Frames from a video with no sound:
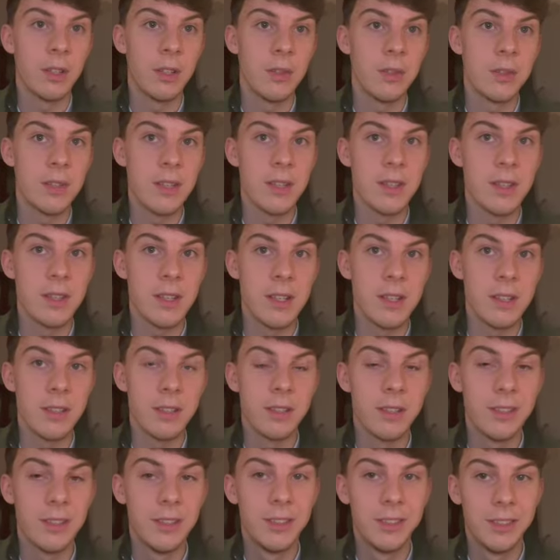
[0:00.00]
lose this
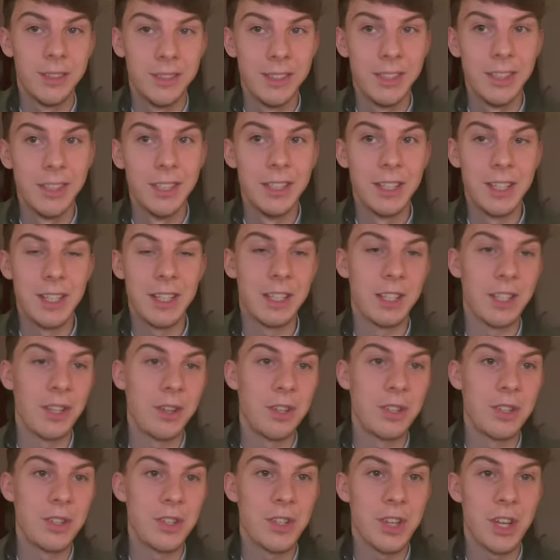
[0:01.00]
season
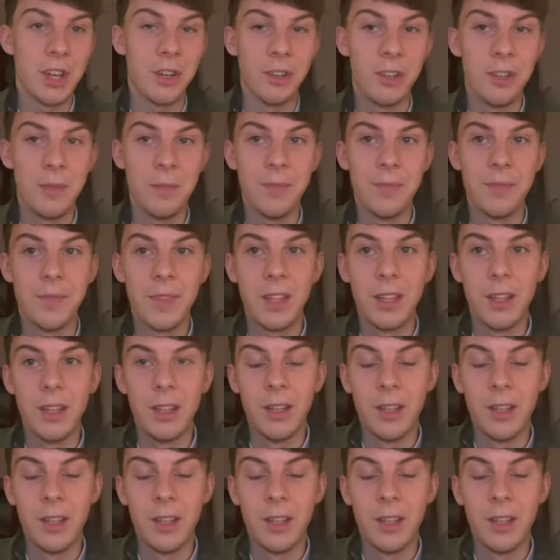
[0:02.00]
going to Cheltenham.